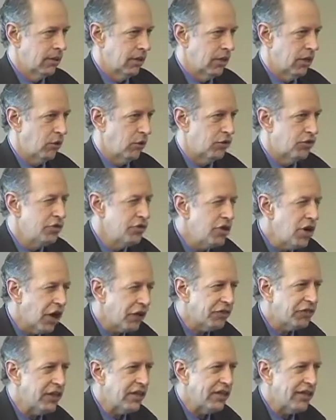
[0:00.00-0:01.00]
There is
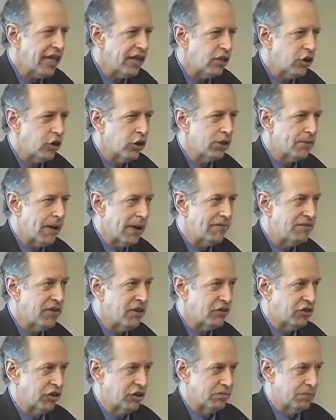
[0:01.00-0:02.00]
nothing they're learning about
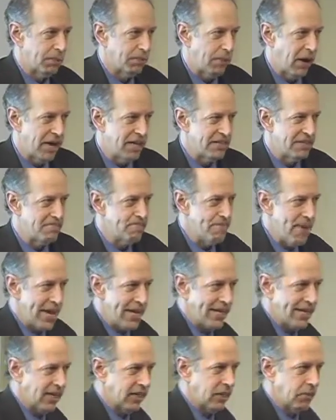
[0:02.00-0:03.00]
physics, but by
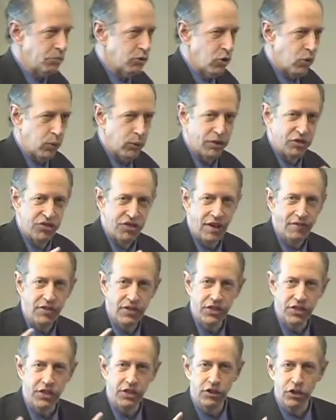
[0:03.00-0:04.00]
making them do it with
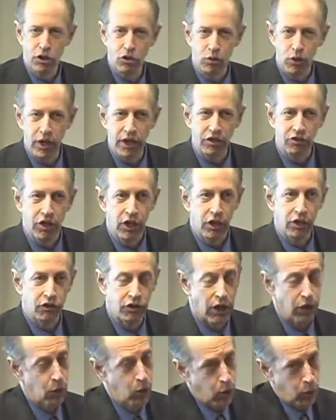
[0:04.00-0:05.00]
17 degrees, you
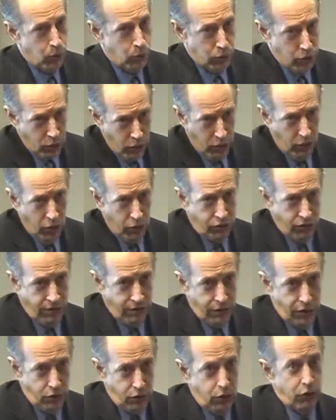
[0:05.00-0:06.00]
say, oh, you don't know
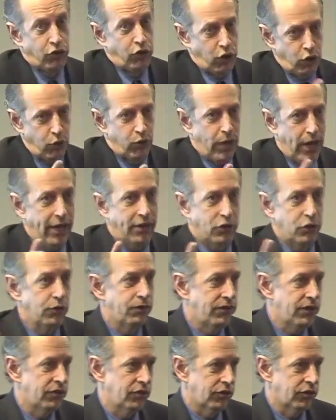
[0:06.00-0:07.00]
17 degrees? You can't do
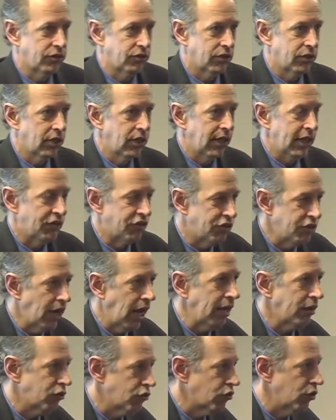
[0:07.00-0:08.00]
physics. It's
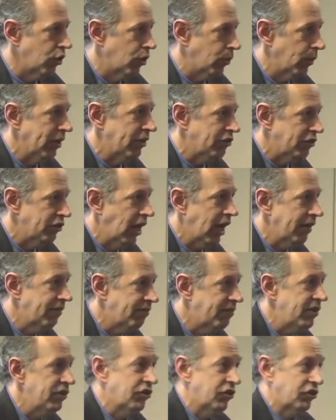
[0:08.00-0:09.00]
not true. It's not
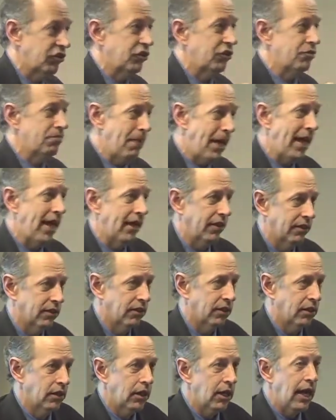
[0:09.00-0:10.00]
physics, it's math.
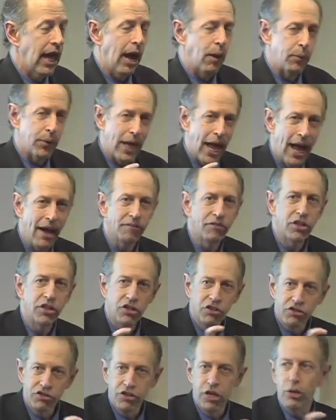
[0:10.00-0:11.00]
And we have to
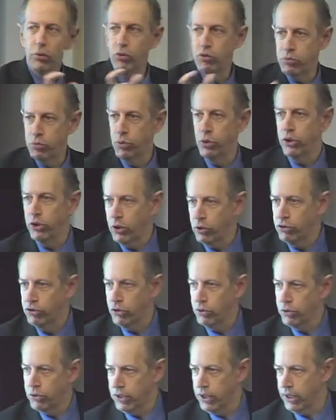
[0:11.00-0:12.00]
distinguish between those
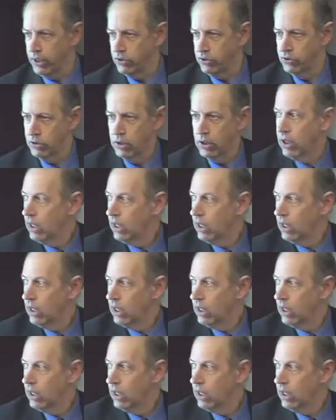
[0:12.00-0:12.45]
two things.